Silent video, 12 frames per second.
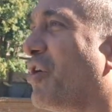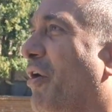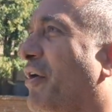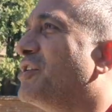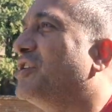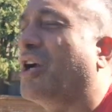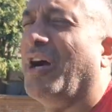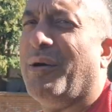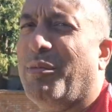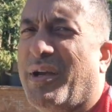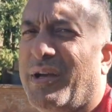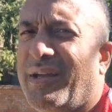a hard
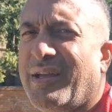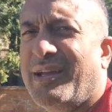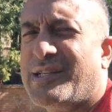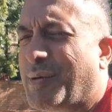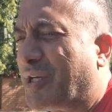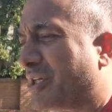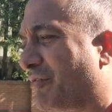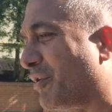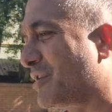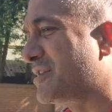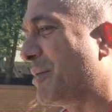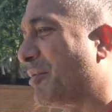job, especially for
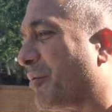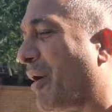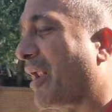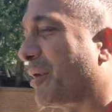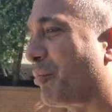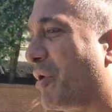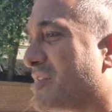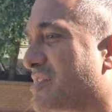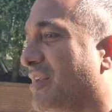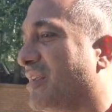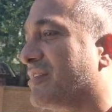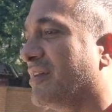a Democratic
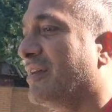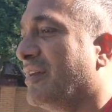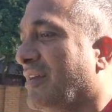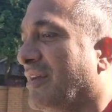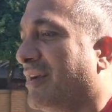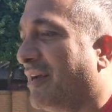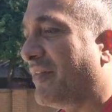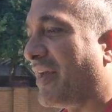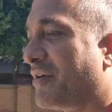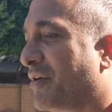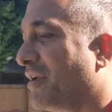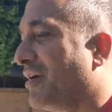president. And
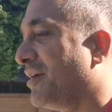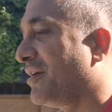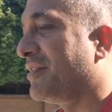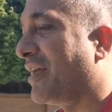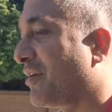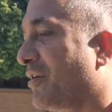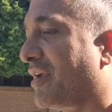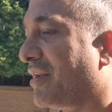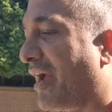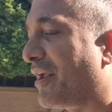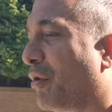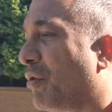that could
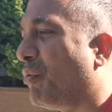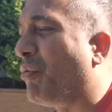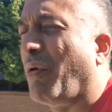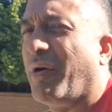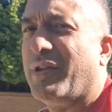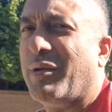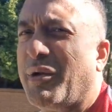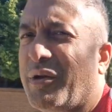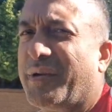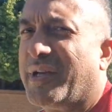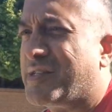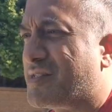ignite a whole war in the
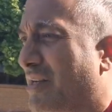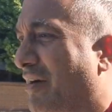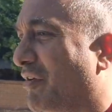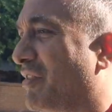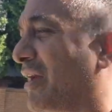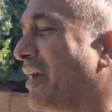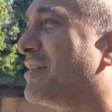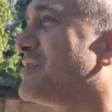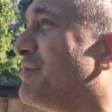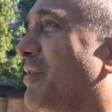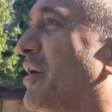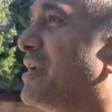Middle East and everything.
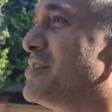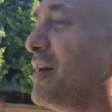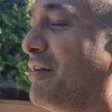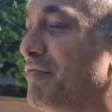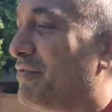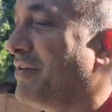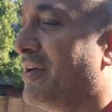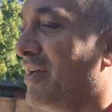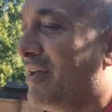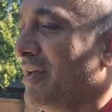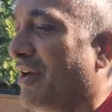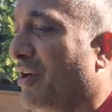It's a very tough
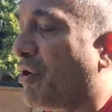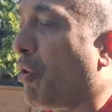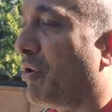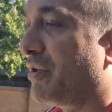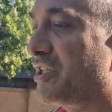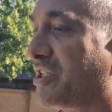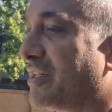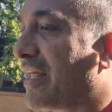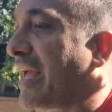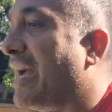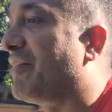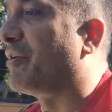coalition
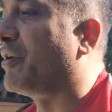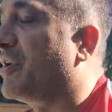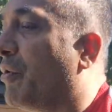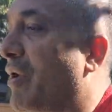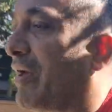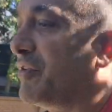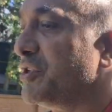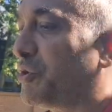they have there. You know, we have the